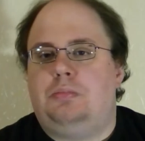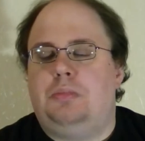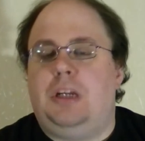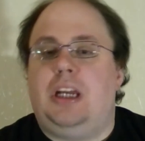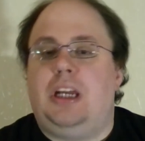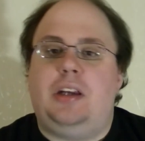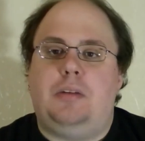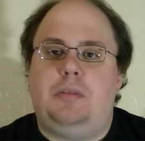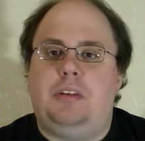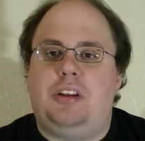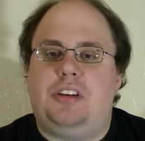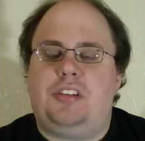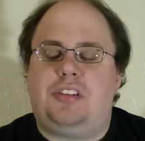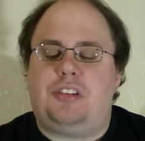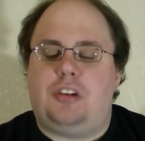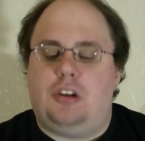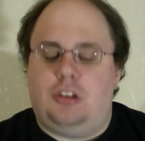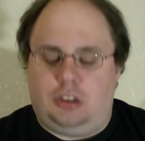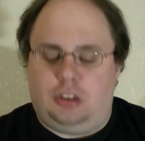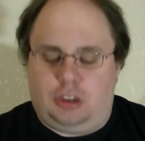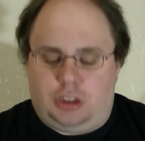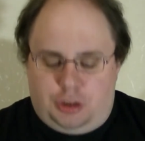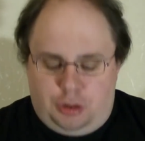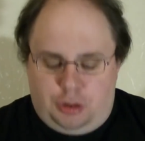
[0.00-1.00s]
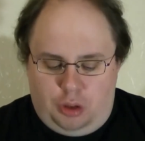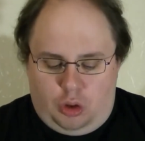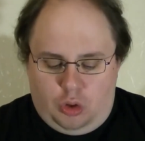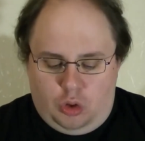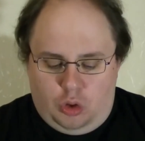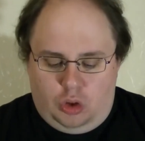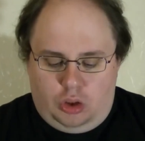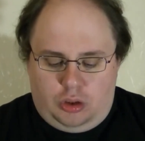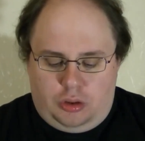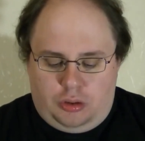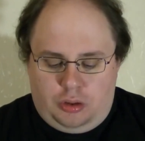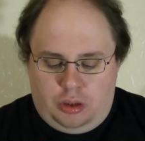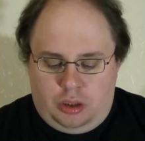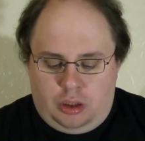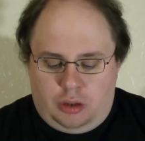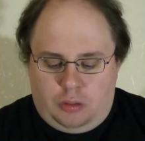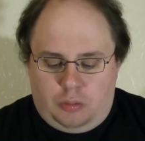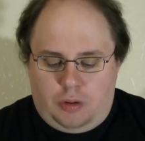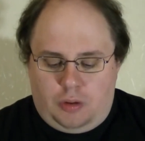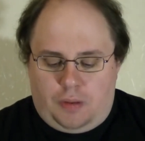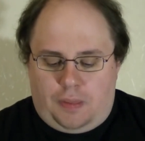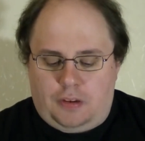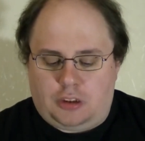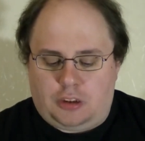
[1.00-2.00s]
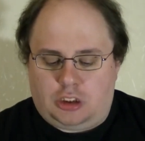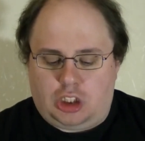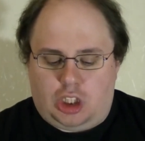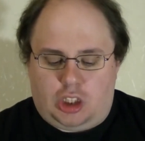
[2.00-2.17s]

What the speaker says: Mayhem is controlled with a